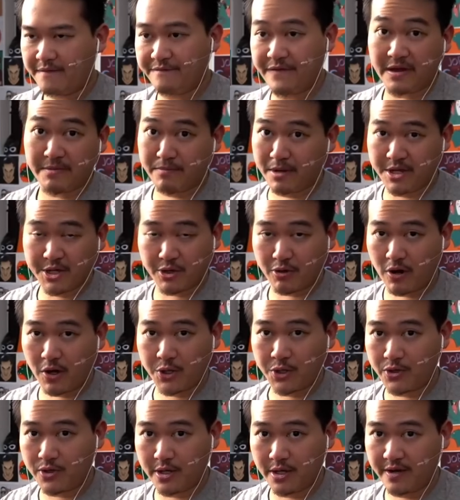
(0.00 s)
Figmas are
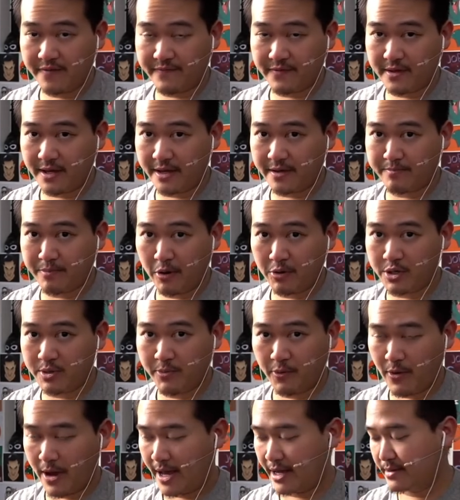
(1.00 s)
also good if you like
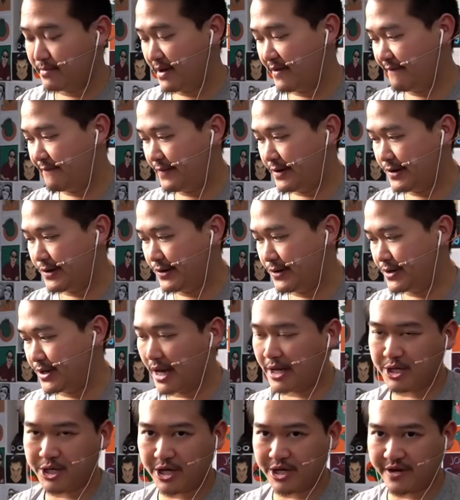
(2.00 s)
posable anime figures.
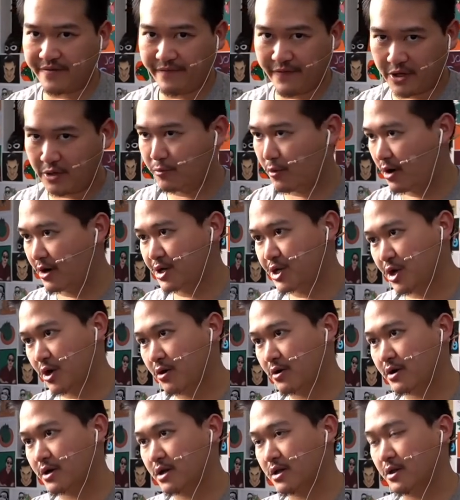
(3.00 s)
SH Figuarts
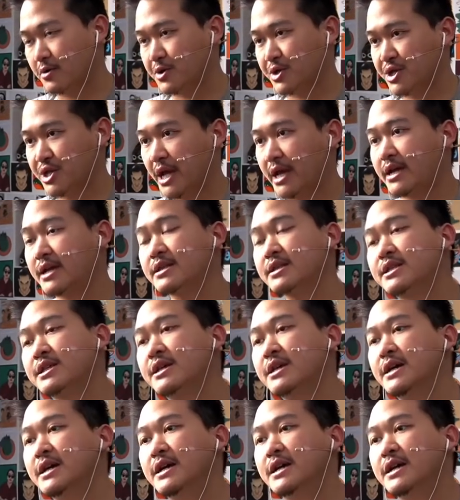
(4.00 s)
are a close second.